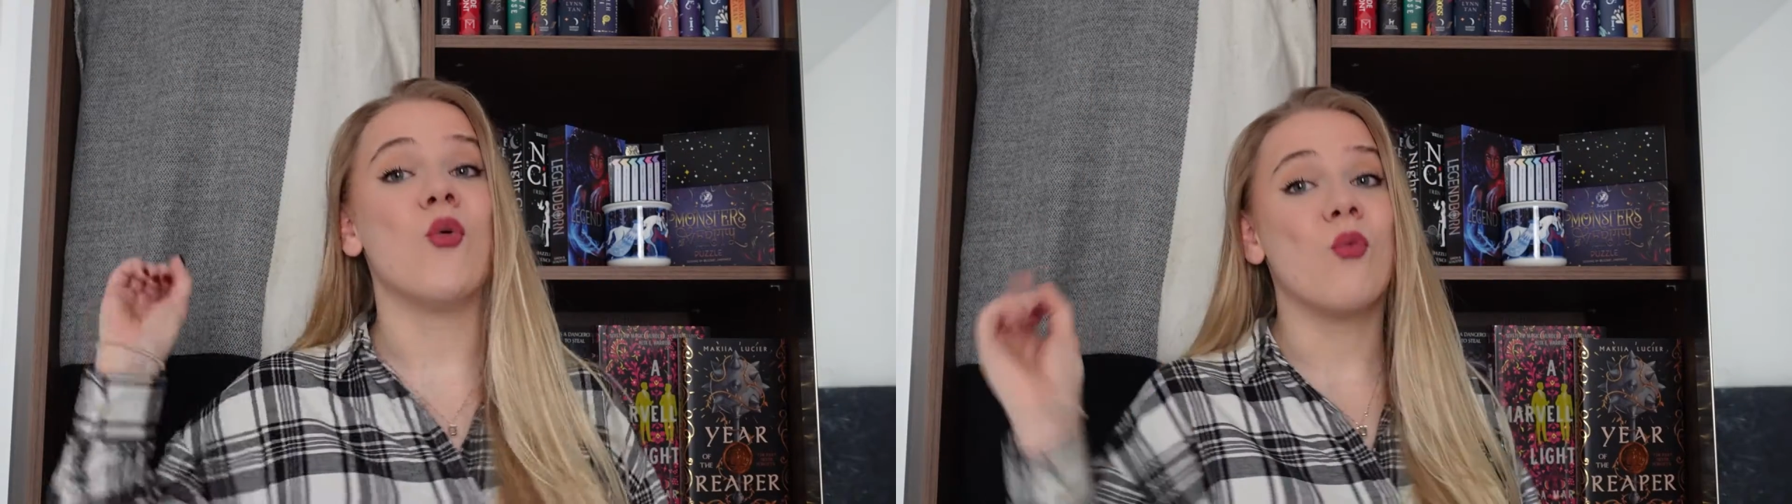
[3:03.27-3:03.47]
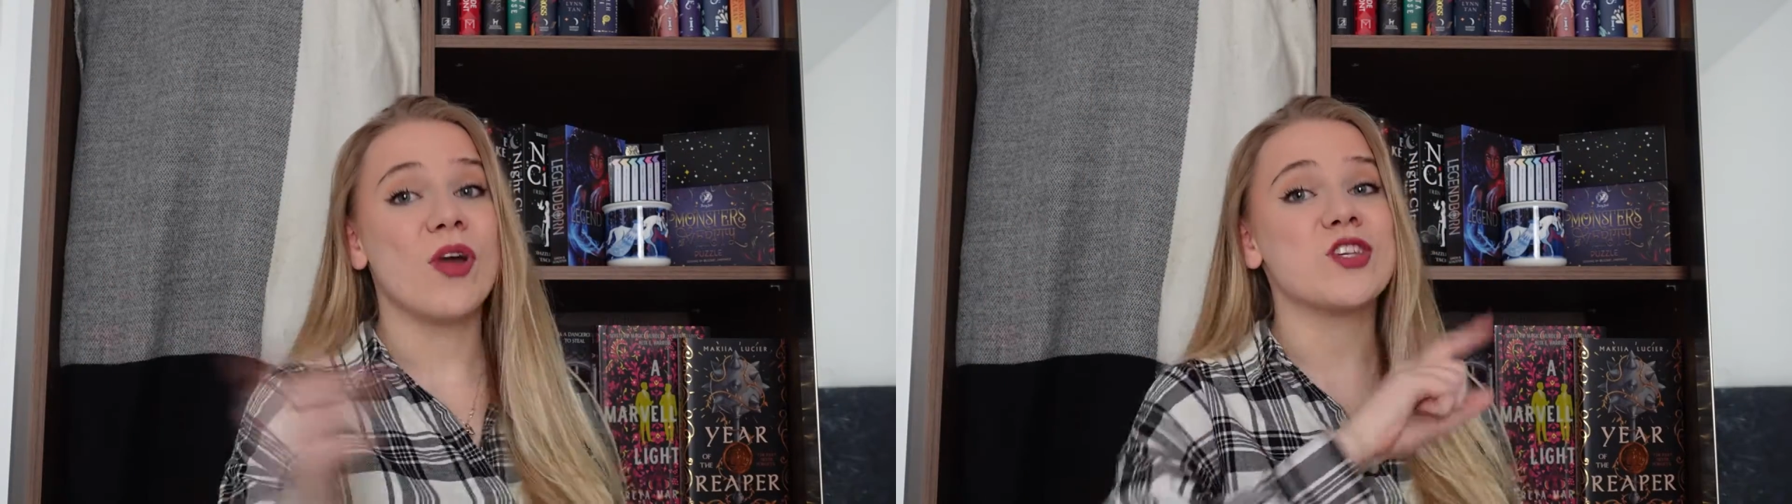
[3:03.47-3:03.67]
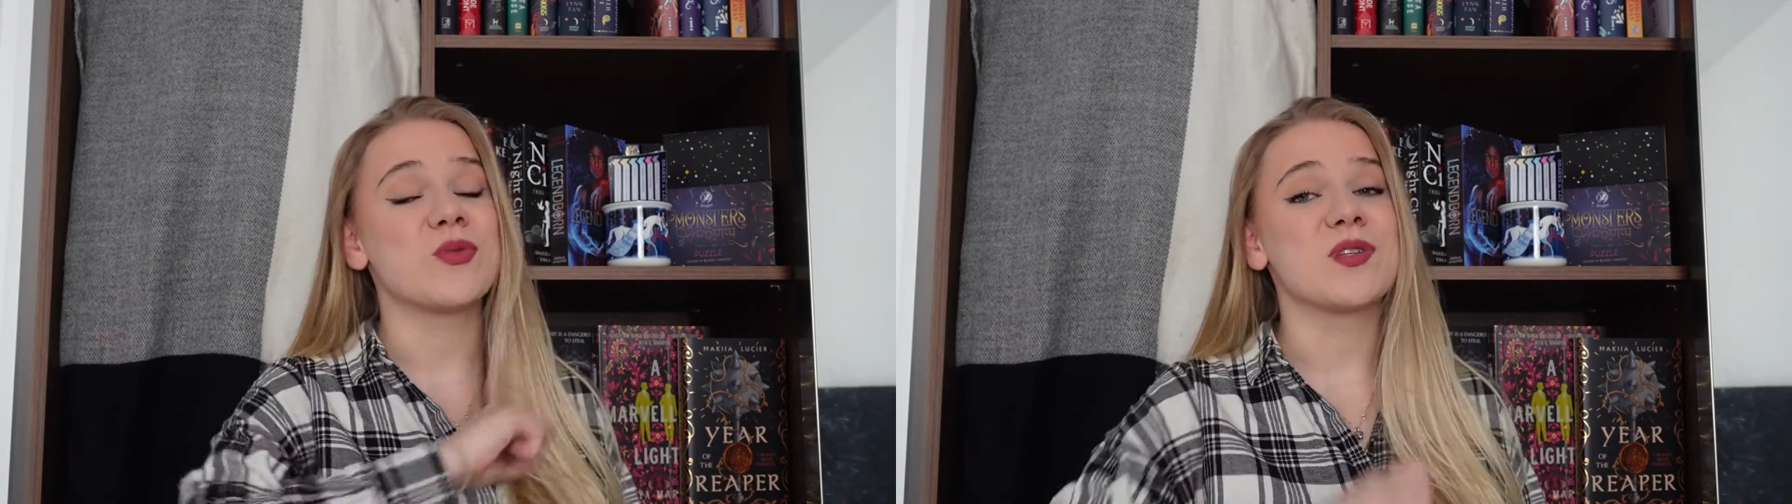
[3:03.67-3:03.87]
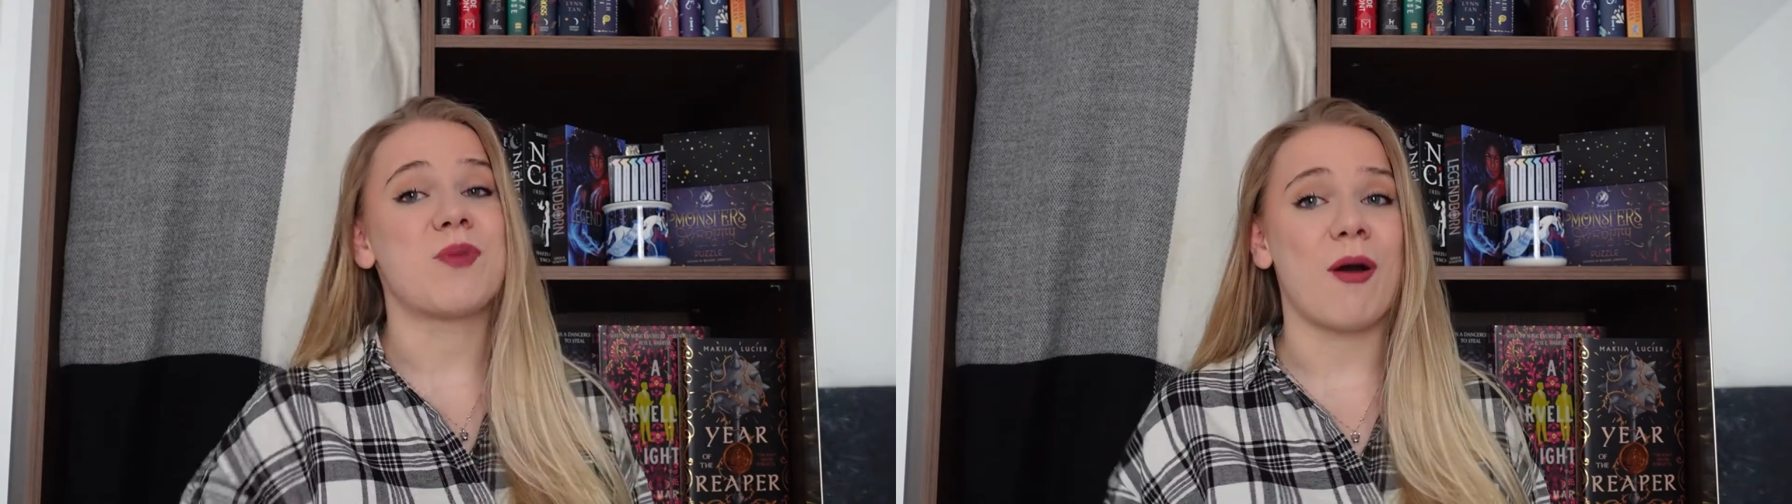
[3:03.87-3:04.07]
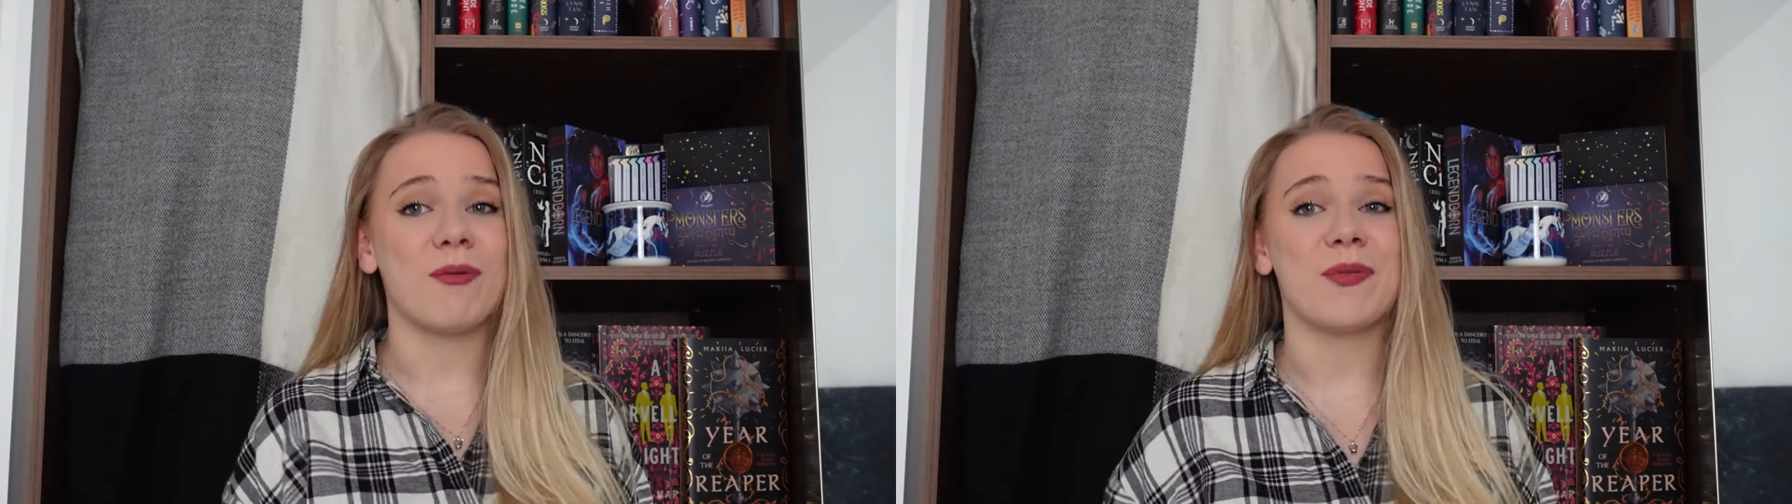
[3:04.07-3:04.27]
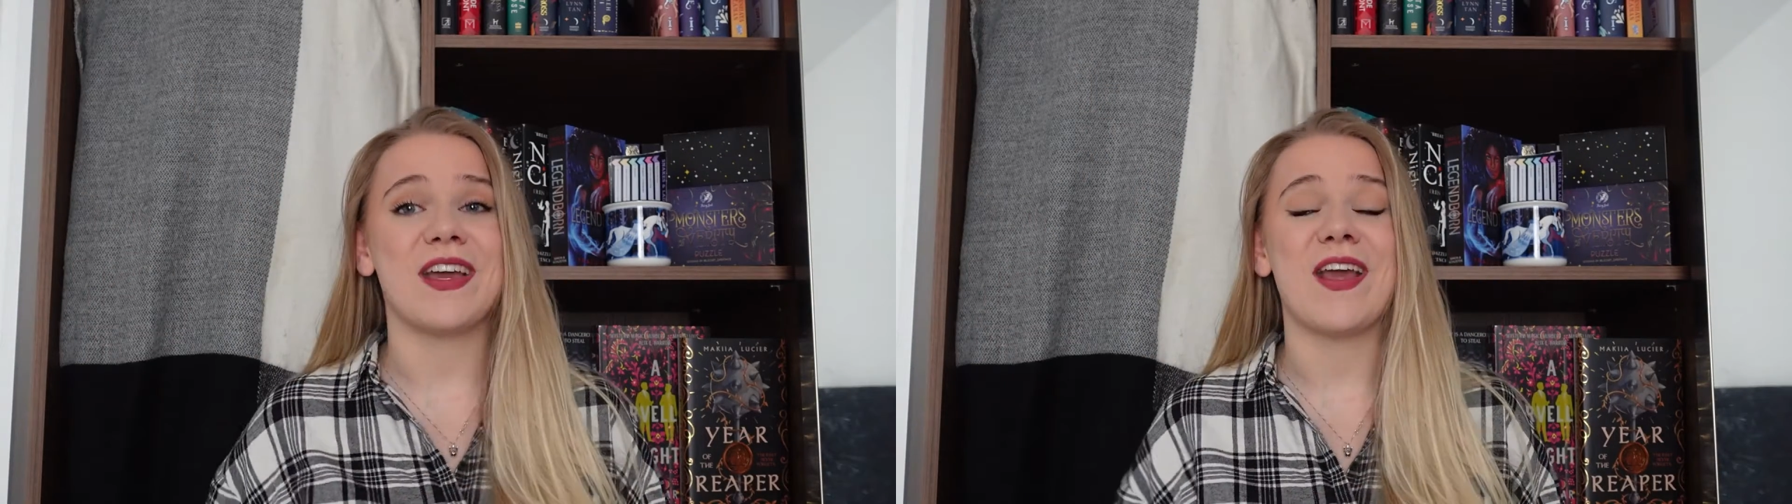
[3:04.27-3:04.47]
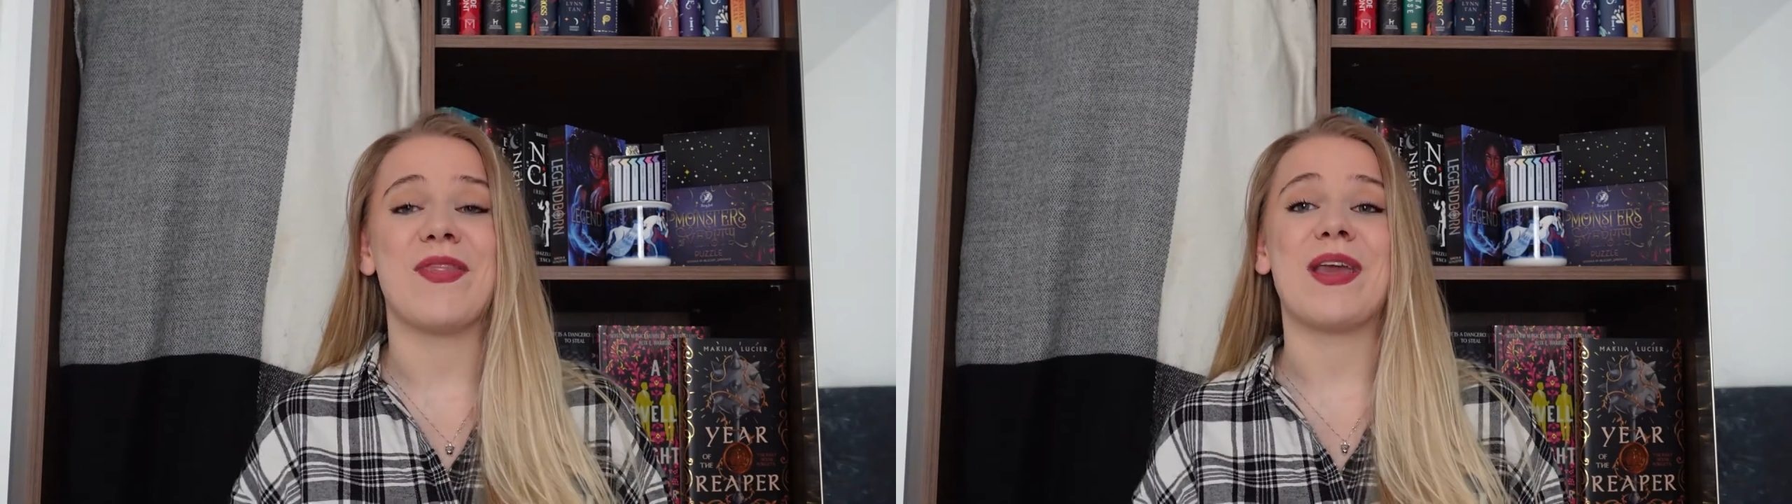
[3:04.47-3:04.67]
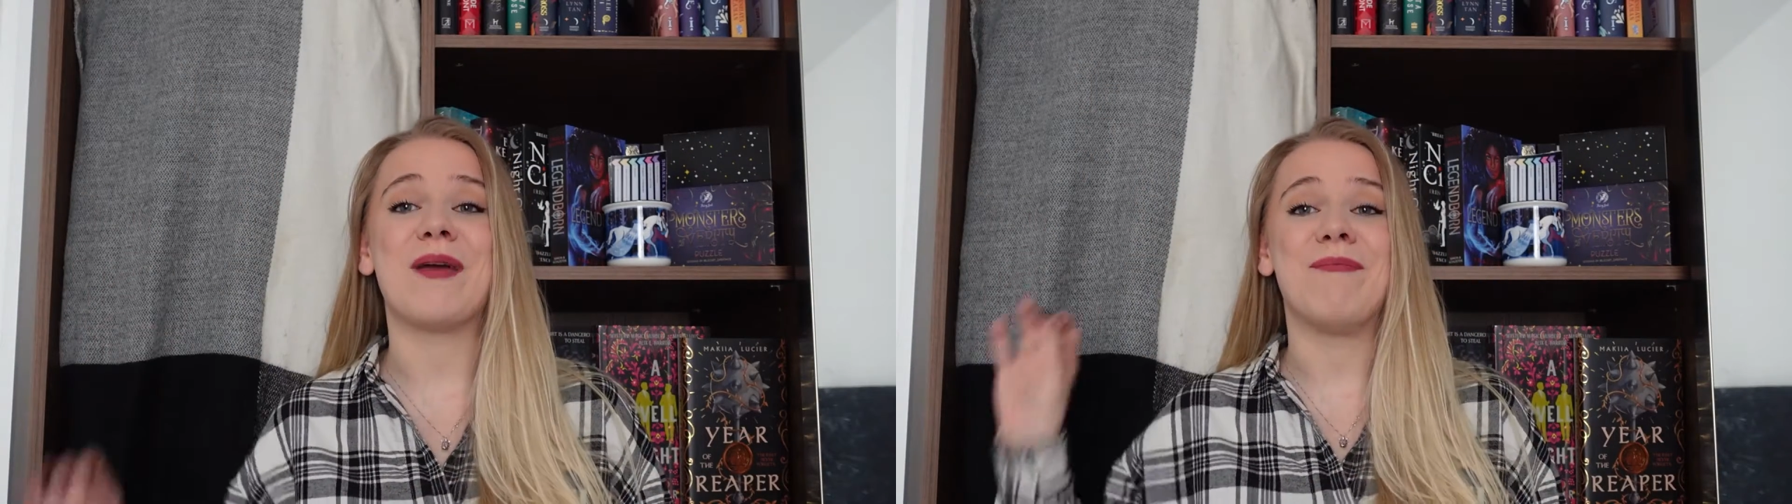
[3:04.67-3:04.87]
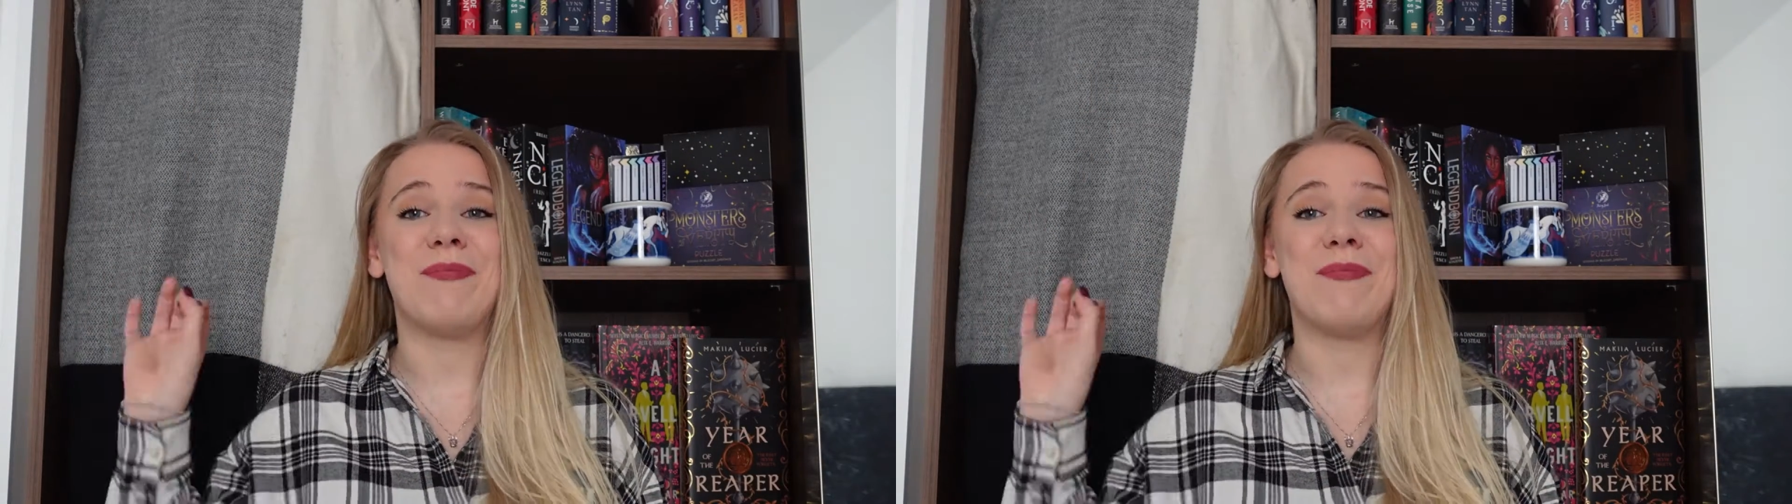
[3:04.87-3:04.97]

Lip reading: which was probably the